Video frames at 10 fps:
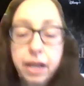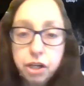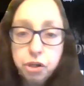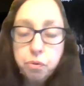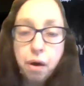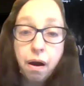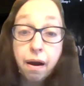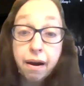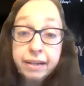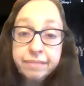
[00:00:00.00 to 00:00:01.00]
who
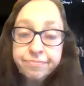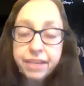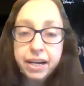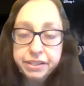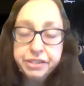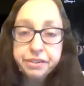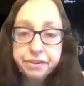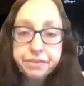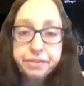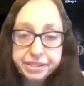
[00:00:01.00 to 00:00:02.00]
are under
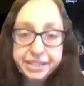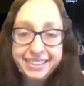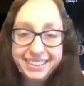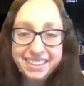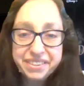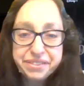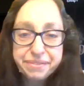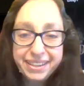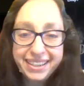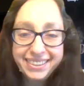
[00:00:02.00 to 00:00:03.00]
13 years
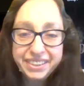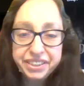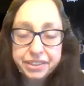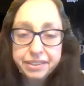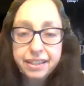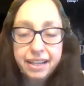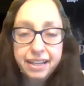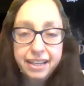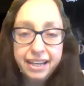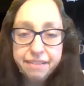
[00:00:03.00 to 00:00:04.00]
of age.
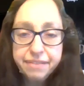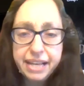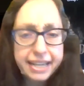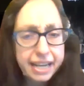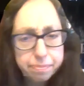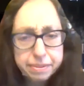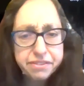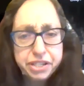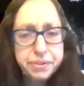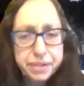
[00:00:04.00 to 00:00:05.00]
And if that happens,
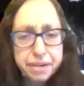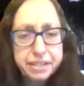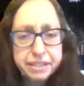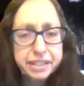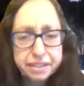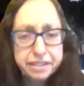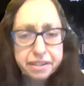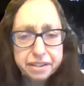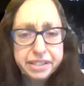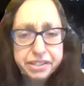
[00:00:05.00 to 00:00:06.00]
do you know that the
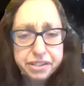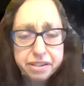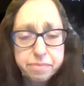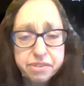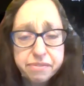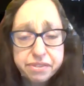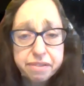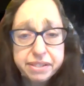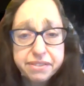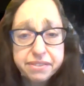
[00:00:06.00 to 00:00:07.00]
current terms of
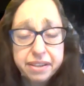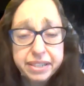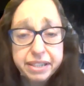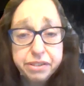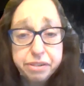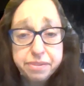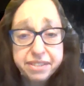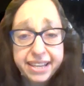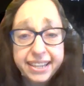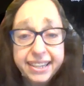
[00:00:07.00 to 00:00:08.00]
service on YouTube
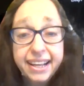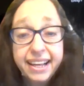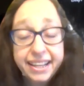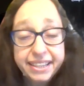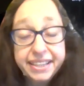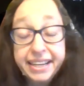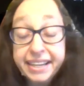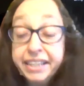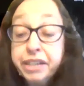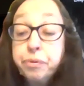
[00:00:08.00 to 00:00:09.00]
say that
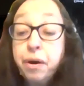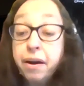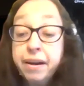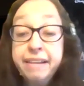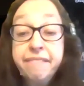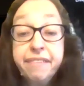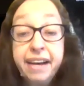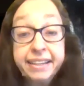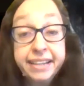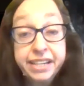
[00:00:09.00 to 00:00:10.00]
you are in
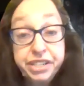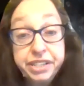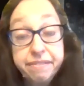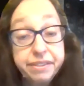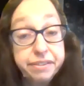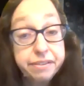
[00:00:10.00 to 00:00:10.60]
violation of